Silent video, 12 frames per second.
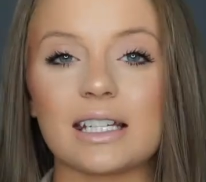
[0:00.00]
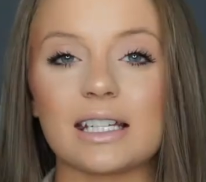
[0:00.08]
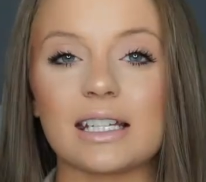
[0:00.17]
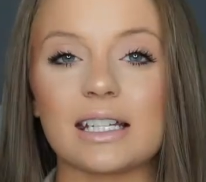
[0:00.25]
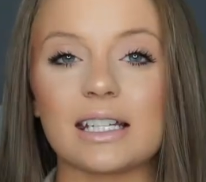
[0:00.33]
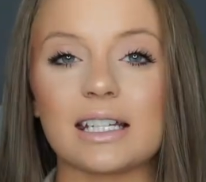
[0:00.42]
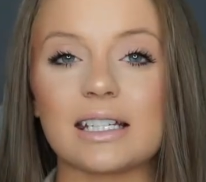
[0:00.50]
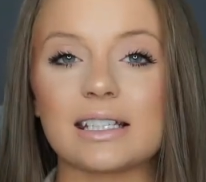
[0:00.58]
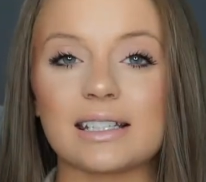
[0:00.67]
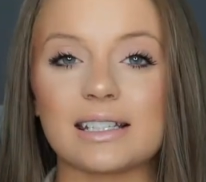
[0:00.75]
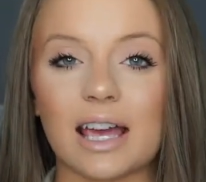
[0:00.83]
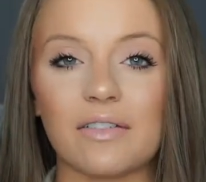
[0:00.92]
This is
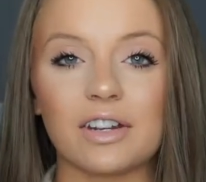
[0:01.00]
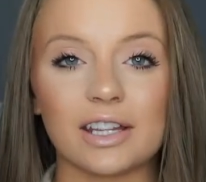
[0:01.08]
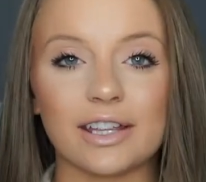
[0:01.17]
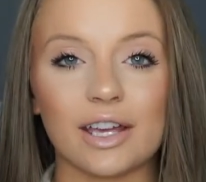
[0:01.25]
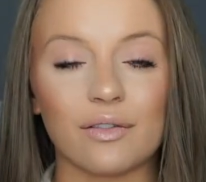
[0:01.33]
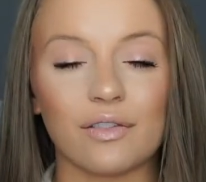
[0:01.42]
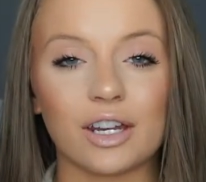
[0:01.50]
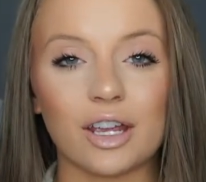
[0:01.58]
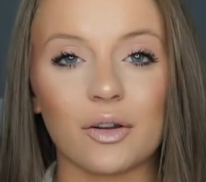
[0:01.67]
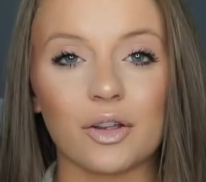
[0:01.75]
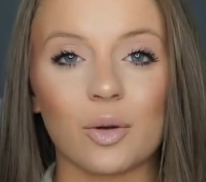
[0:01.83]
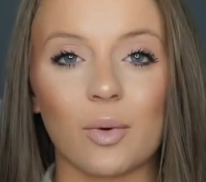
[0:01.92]
definitely a
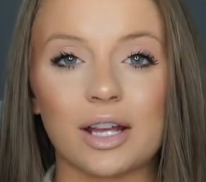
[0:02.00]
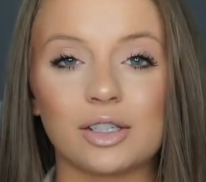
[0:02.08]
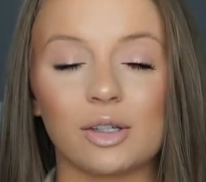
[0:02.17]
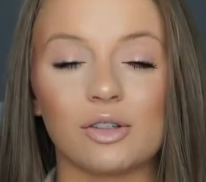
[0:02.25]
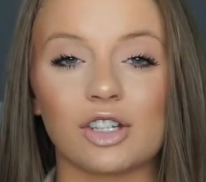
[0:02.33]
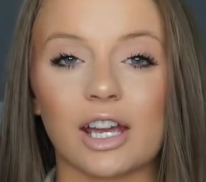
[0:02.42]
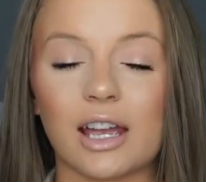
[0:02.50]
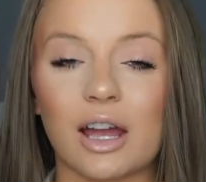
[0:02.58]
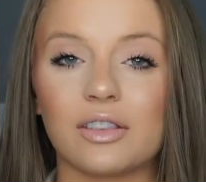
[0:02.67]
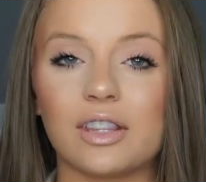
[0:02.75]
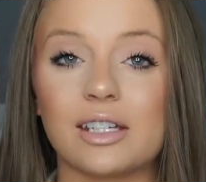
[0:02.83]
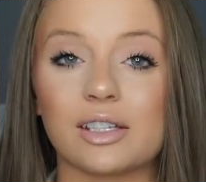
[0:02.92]
video you want to check
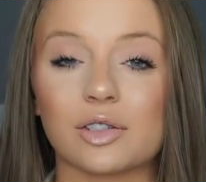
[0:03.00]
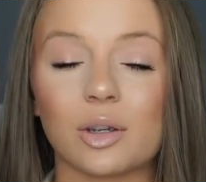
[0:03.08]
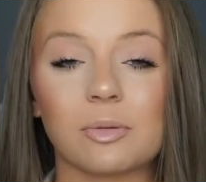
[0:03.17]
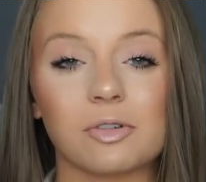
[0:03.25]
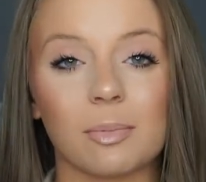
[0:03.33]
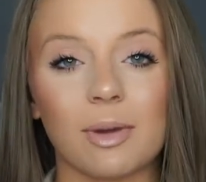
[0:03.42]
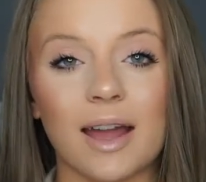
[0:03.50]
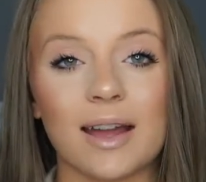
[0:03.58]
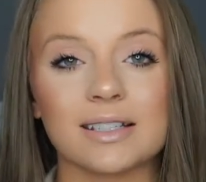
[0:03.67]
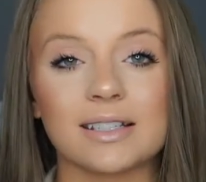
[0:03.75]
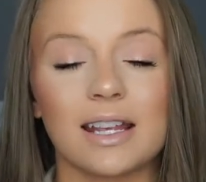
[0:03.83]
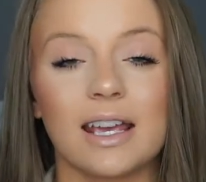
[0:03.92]
out the description
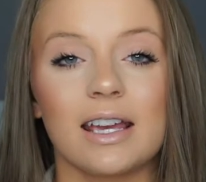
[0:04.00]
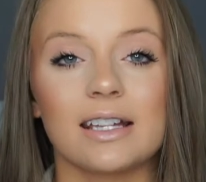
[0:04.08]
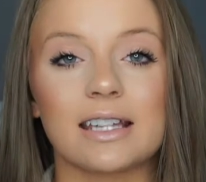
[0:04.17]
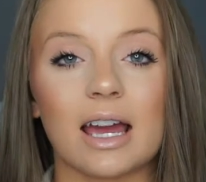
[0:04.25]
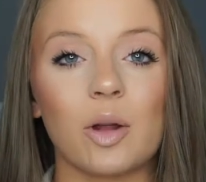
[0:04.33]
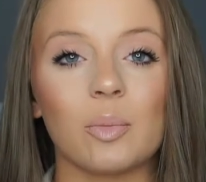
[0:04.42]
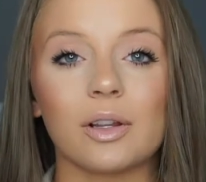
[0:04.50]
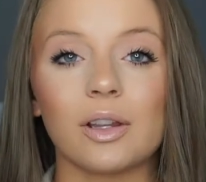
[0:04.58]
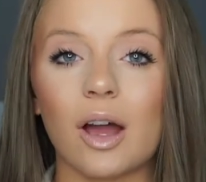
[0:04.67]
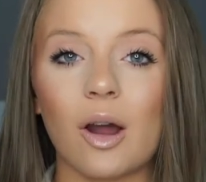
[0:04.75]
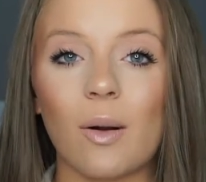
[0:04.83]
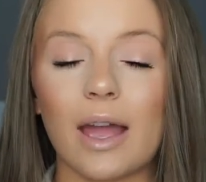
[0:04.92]
box. Down
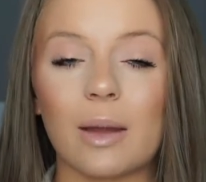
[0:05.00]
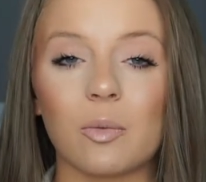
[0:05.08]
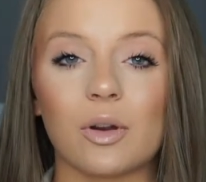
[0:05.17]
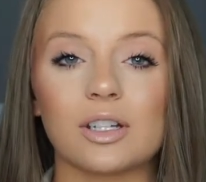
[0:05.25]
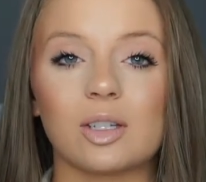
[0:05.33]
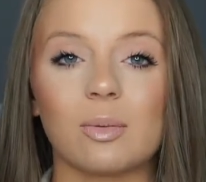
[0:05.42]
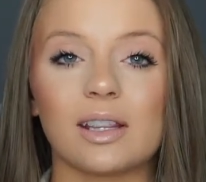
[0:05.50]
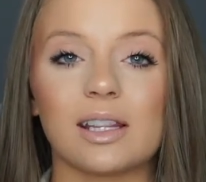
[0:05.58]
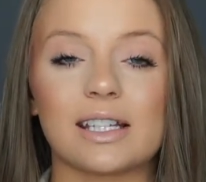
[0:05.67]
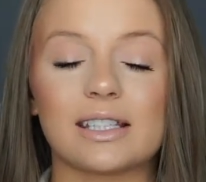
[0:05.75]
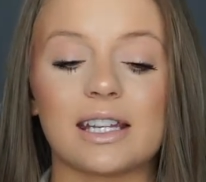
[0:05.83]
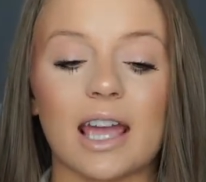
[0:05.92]
below, I am going to be
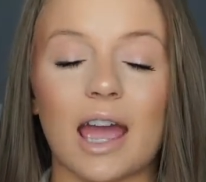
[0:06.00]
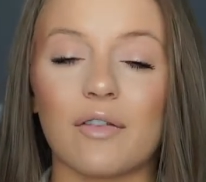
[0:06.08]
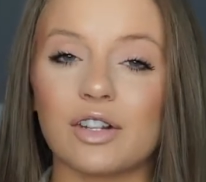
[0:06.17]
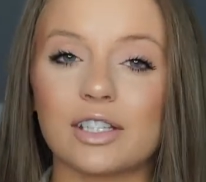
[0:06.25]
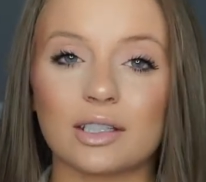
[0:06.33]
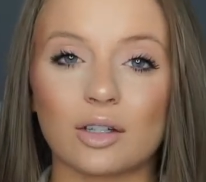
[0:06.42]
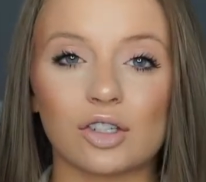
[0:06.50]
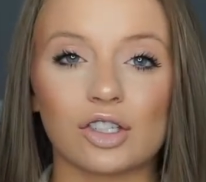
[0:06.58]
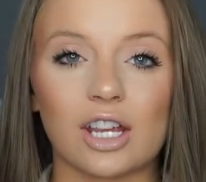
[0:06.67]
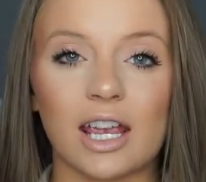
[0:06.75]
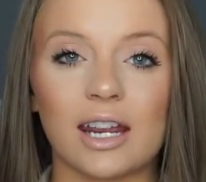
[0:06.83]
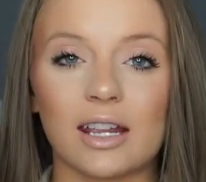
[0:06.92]
listing every single
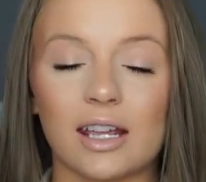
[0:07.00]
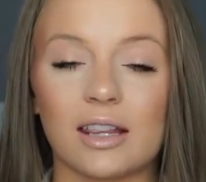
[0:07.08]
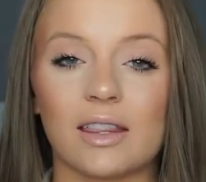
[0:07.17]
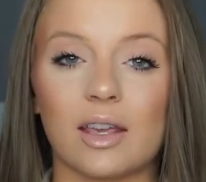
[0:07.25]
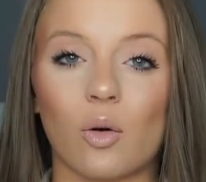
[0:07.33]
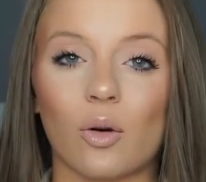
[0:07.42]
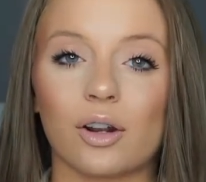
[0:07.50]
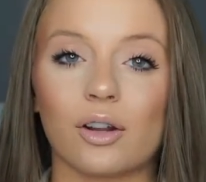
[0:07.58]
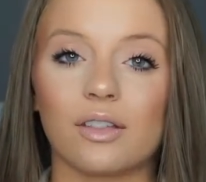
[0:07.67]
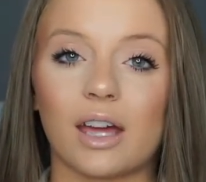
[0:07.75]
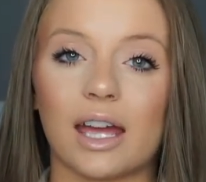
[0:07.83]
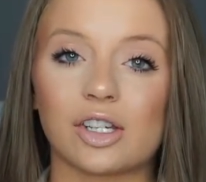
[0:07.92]
shade in the order
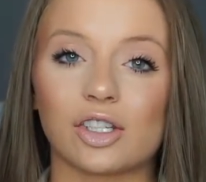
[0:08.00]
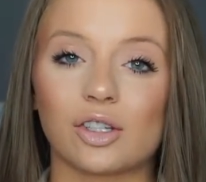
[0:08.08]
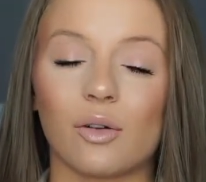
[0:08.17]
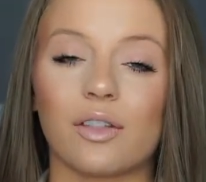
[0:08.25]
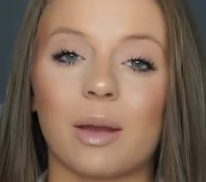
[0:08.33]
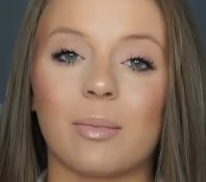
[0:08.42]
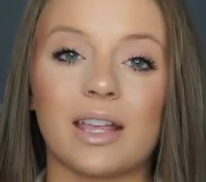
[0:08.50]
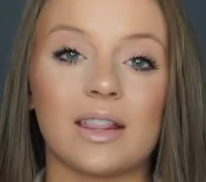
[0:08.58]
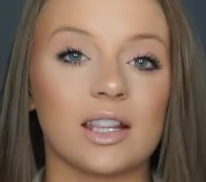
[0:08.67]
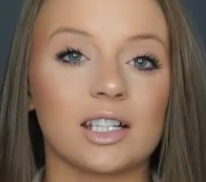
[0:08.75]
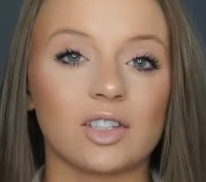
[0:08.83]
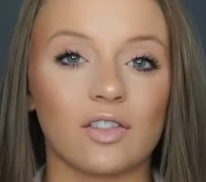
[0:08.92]
that I show them in
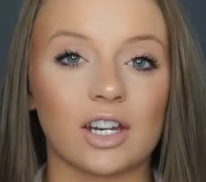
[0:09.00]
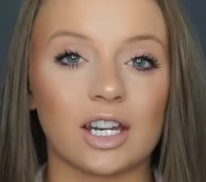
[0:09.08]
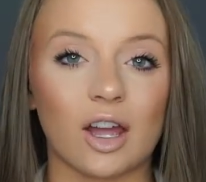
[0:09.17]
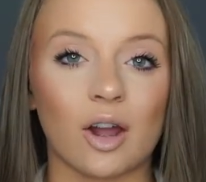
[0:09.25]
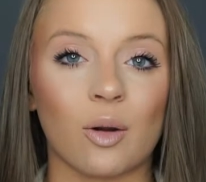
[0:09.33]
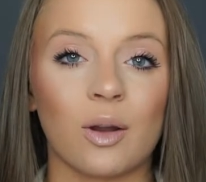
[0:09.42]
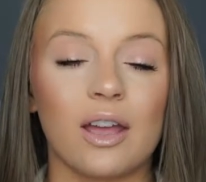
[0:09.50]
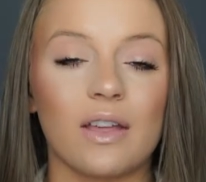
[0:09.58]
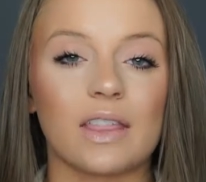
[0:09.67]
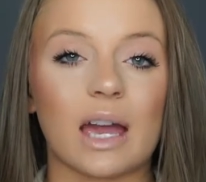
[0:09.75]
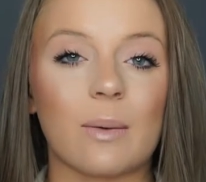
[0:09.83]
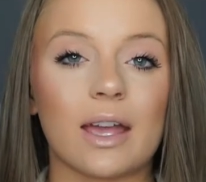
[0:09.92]
this video.
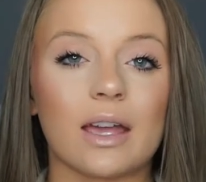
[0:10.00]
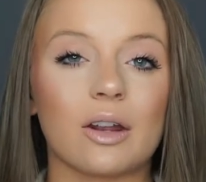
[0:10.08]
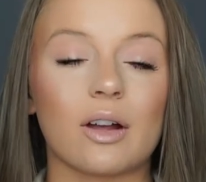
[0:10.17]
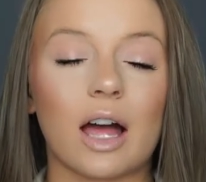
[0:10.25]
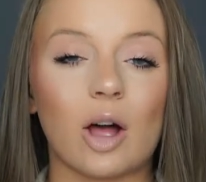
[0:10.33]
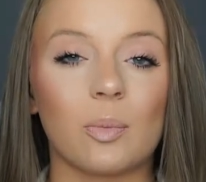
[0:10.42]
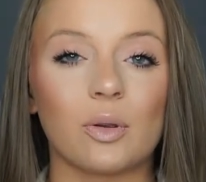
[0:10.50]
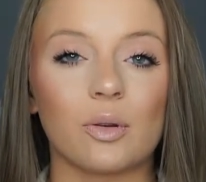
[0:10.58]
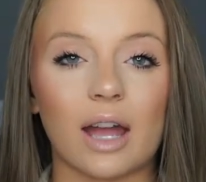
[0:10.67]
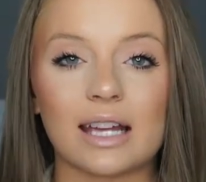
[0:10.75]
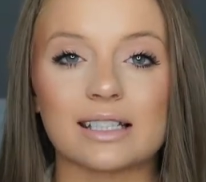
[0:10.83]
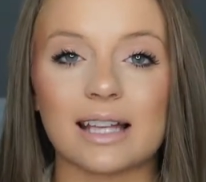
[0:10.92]
That way it'll help you
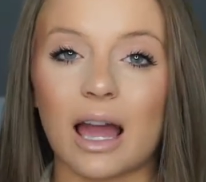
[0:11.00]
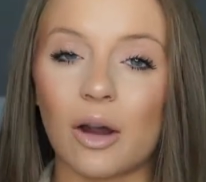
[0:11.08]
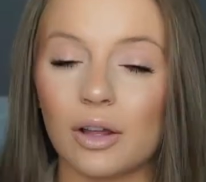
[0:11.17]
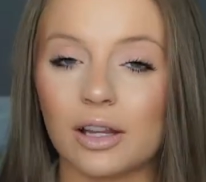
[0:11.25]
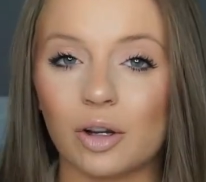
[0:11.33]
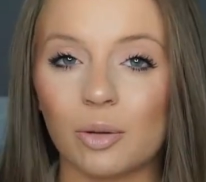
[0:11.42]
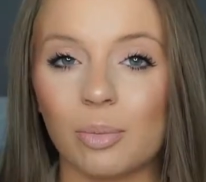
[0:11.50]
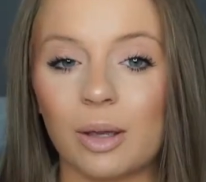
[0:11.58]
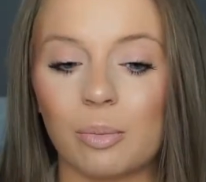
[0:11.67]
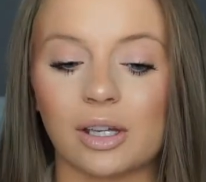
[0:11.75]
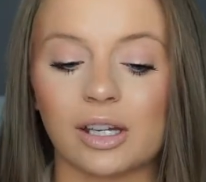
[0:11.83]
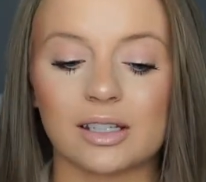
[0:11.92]
guys out a little
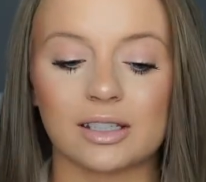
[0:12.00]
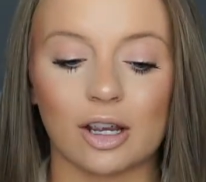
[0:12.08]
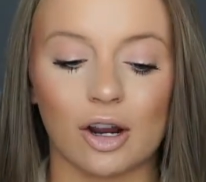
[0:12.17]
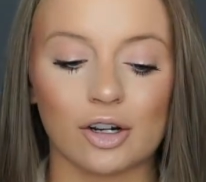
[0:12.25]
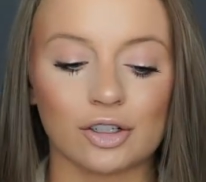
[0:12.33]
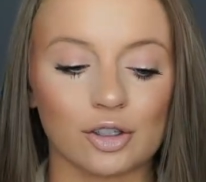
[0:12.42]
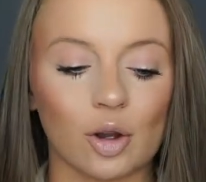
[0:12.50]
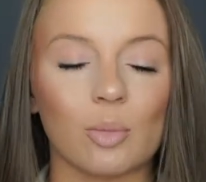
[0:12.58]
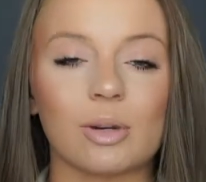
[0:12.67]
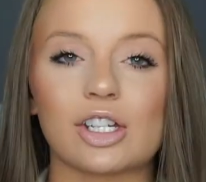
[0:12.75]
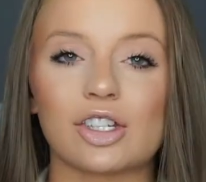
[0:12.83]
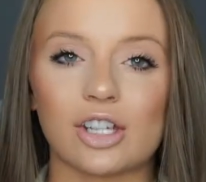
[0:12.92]
bit because there are so
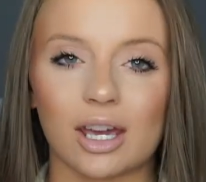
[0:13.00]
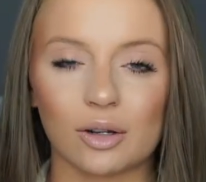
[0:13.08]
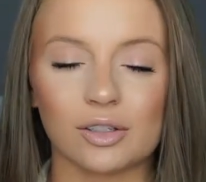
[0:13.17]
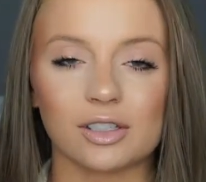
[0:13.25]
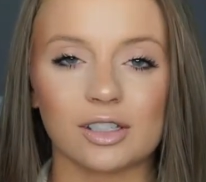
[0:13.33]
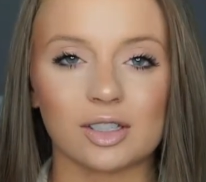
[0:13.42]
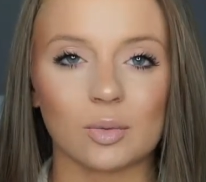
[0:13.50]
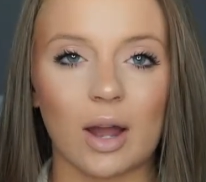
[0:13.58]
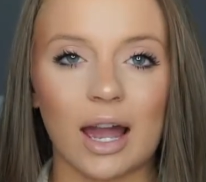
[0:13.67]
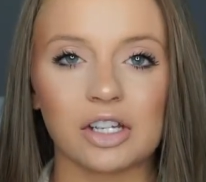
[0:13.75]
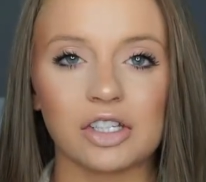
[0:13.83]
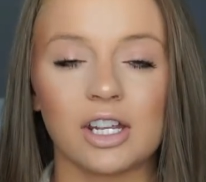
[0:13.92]
many shadows to
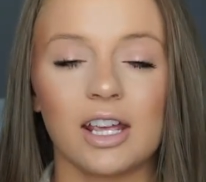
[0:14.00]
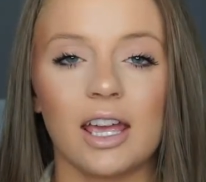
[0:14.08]
swatch.